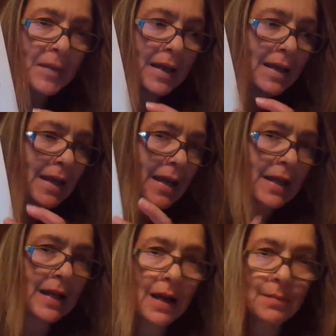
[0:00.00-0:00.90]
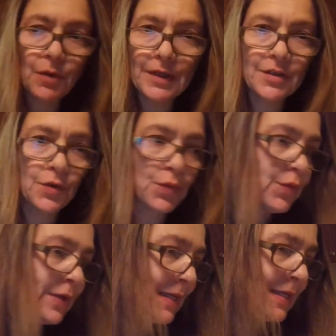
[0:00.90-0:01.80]
Okay, and I'm going to
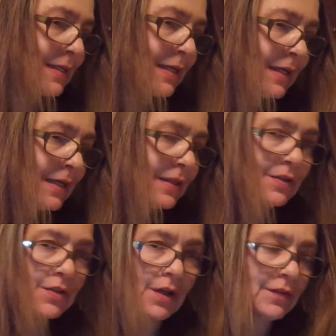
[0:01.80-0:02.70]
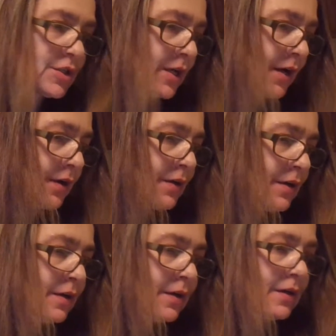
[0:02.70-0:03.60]
read the solve and share,
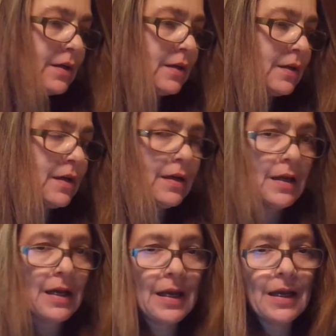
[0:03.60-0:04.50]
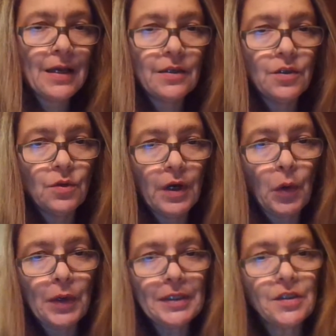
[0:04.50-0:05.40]
and you are
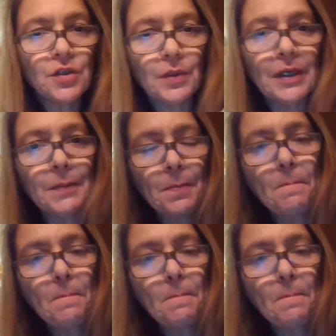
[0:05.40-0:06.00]
going to do it.